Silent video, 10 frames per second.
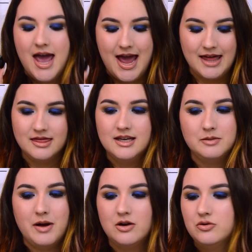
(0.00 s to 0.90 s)
And this
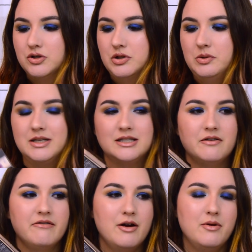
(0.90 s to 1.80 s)
powder too is
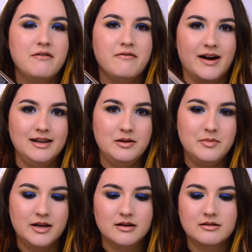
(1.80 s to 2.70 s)
very finely
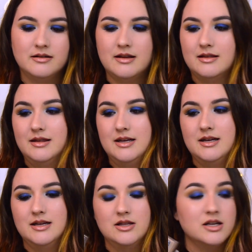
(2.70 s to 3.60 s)
milled.
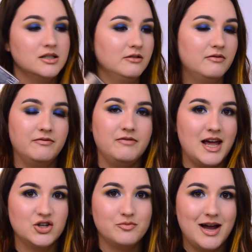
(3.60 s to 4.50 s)
They doesn't
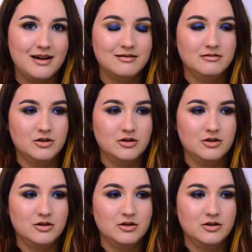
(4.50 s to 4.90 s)
flash back.